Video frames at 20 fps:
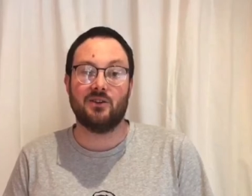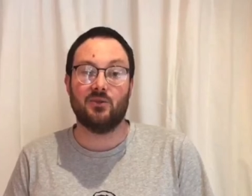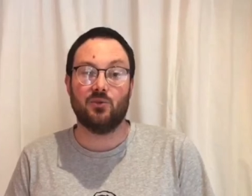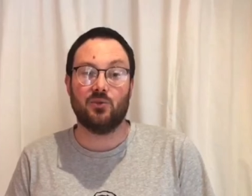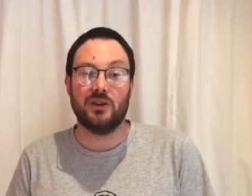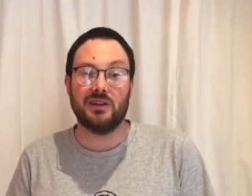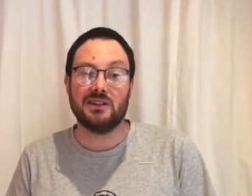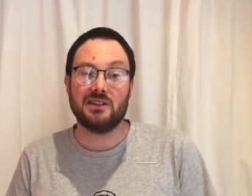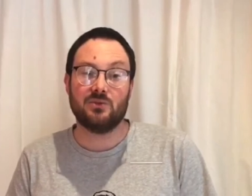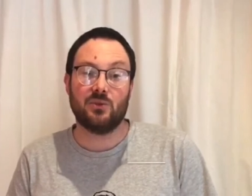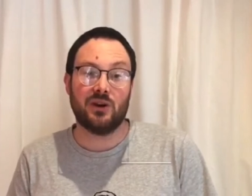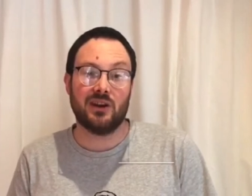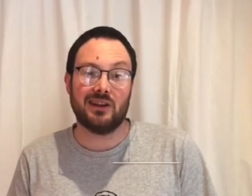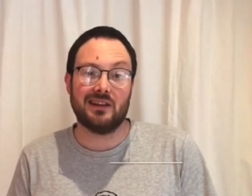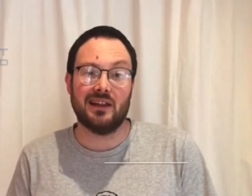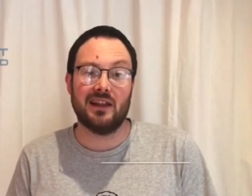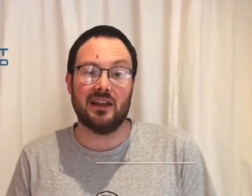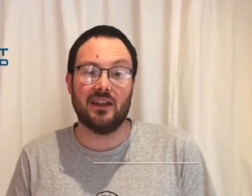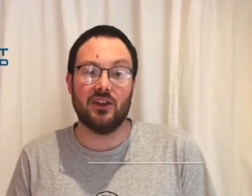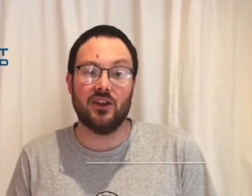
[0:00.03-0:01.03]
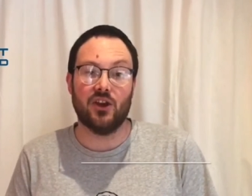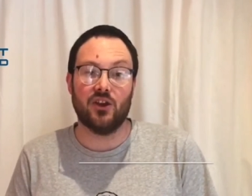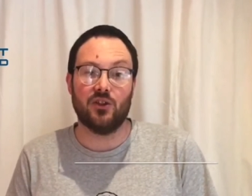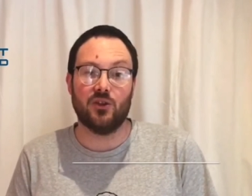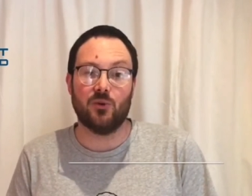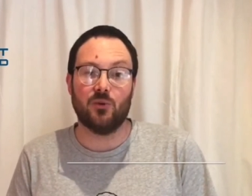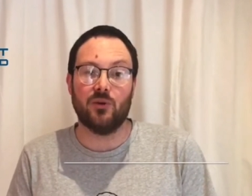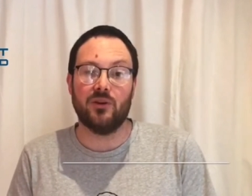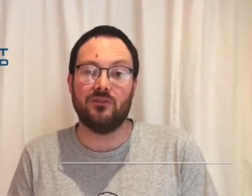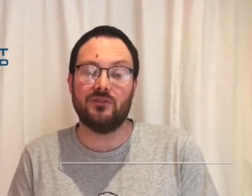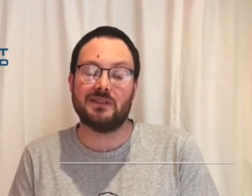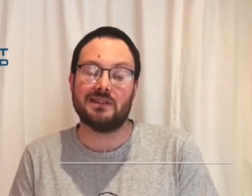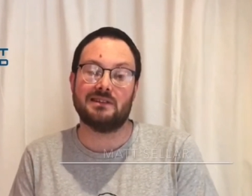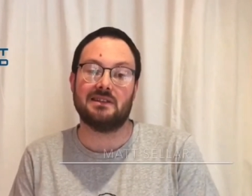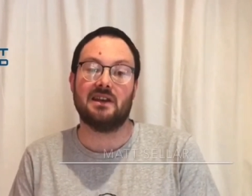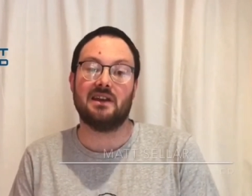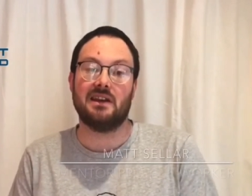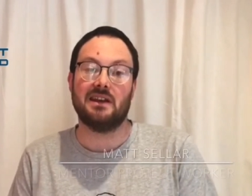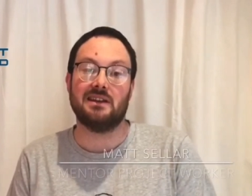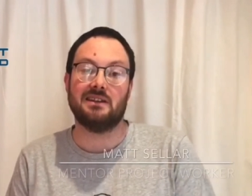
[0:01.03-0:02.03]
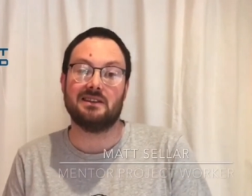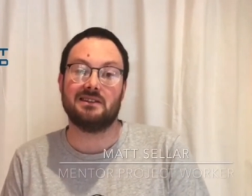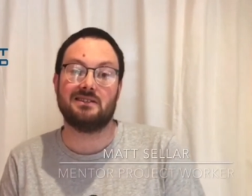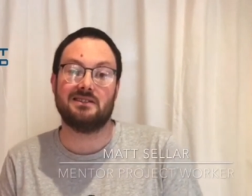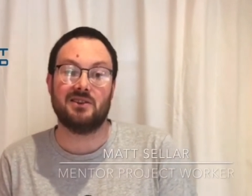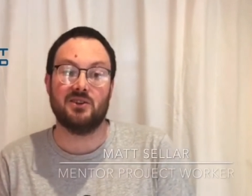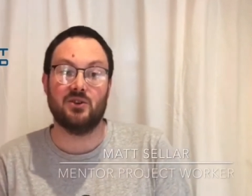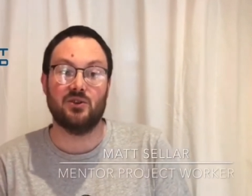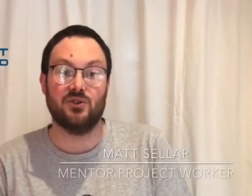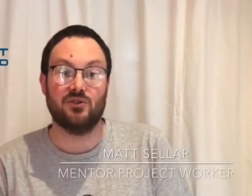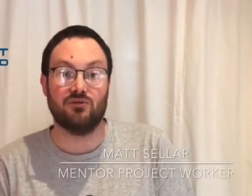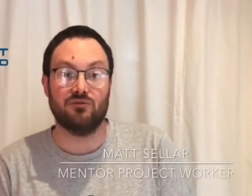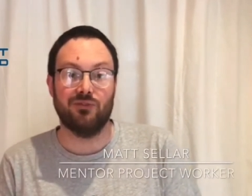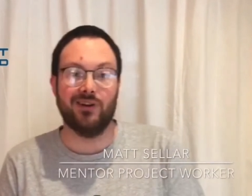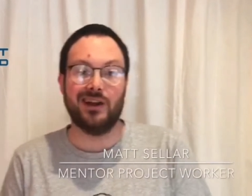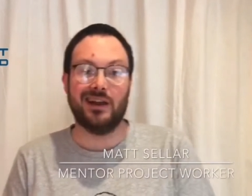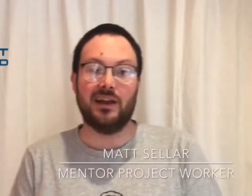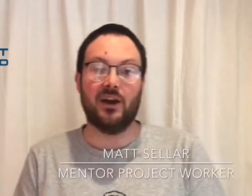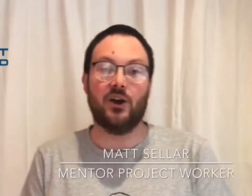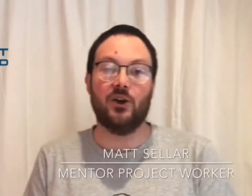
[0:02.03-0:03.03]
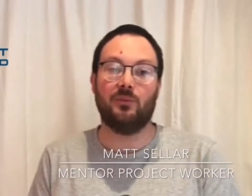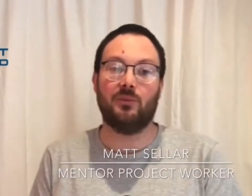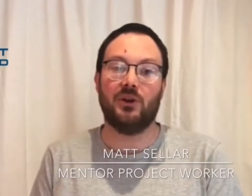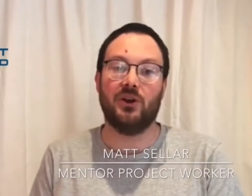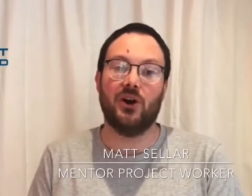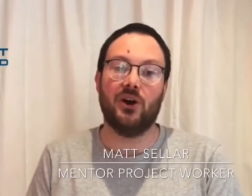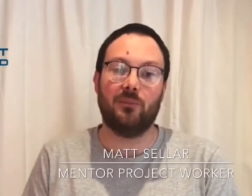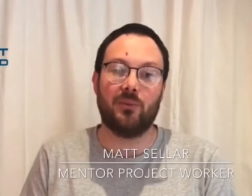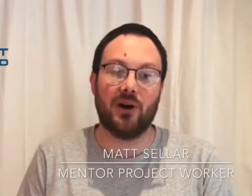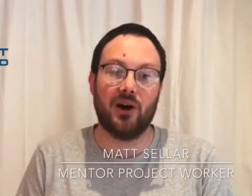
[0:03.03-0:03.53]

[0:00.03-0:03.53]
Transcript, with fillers: we just wanted to let you know that we've decided to really open up